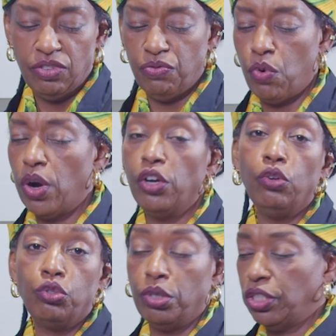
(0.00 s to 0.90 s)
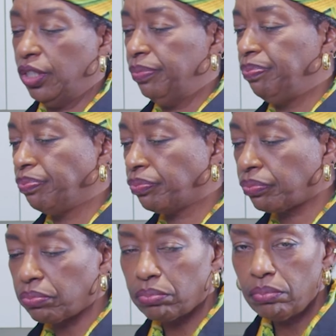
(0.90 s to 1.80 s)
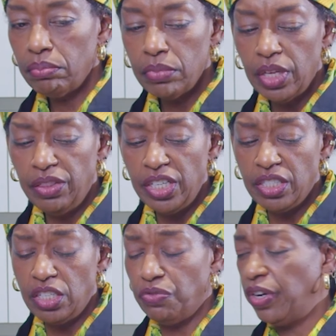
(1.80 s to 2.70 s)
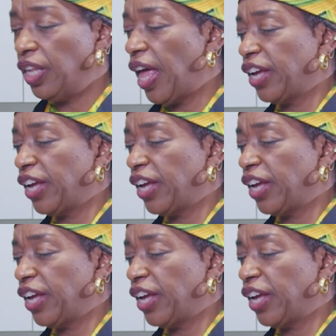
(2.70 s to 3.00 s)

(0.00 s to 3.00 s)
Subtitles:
for nutrition. This is vanilla